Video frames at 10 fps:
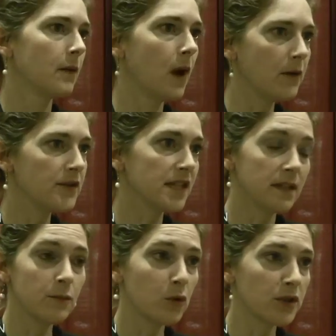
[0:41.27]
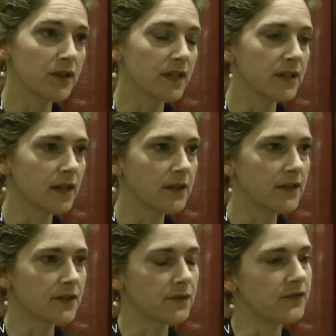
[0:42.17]
Why was it important to conduct
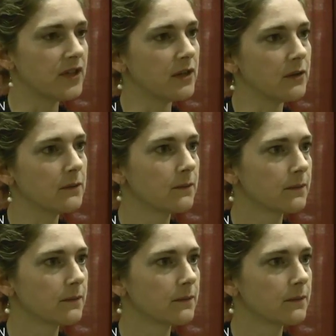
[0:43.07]
this review?